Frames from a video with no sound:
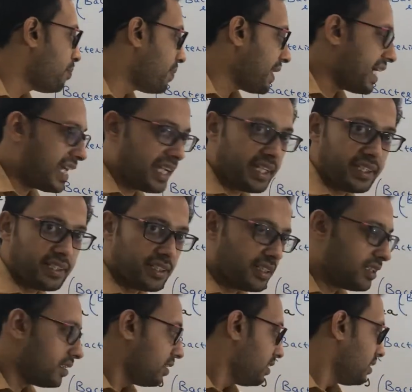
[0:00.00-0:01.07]

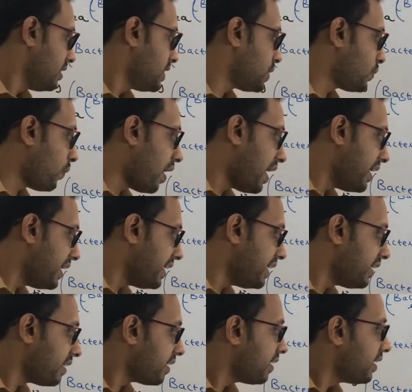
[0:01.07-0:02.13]
pain,
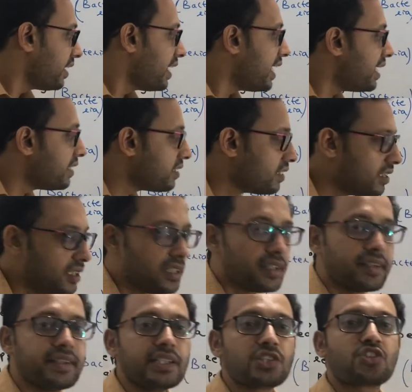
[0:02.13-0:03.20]
swelling and
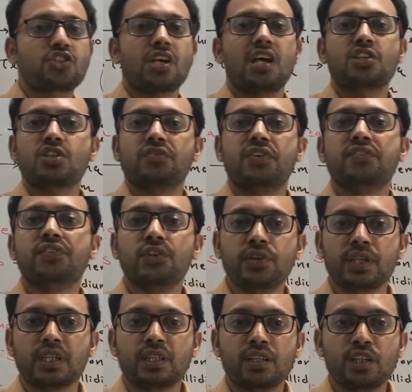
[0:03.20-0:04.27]
the discharge of a
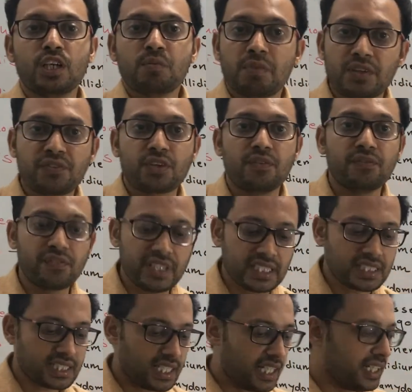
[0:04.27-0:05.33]
fluid? But from
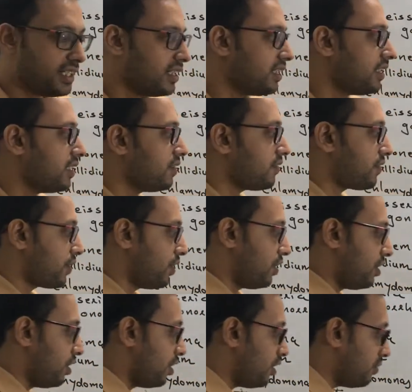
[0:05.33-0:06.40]
which side?
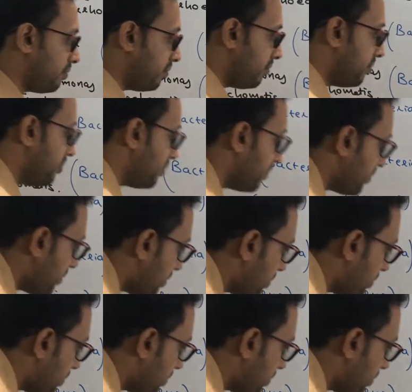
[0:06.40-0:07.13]
From